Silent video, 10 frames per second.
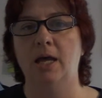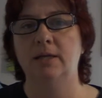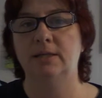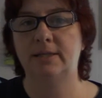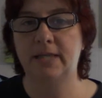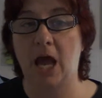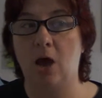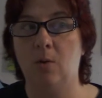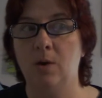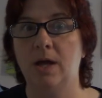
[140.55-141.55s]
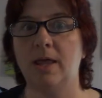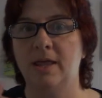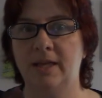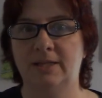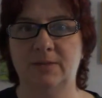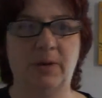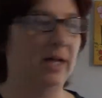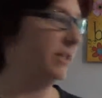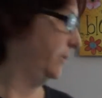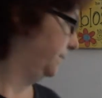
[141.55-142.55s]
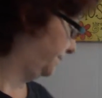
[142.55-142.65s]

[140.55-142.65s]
So this is what I do.